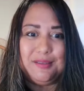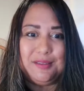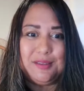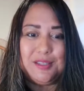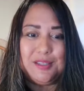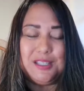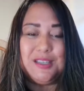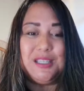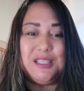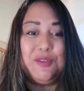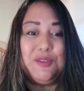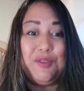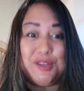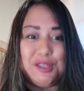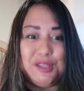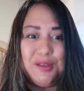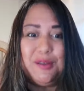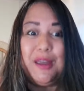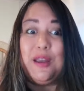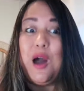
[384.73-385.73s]
to
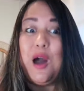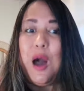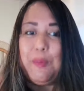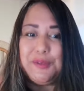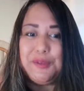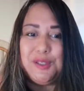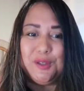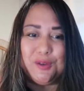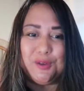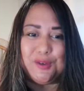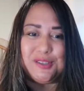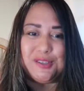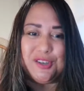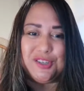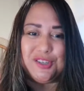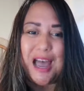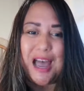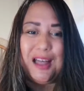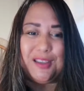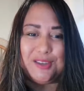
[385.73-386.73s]
different like obstacles and
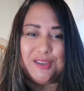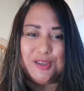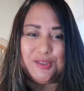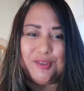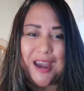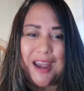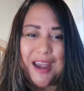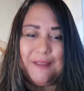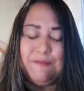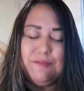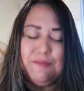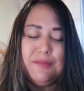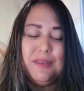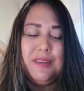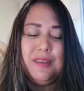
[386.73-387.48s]
challenges, right?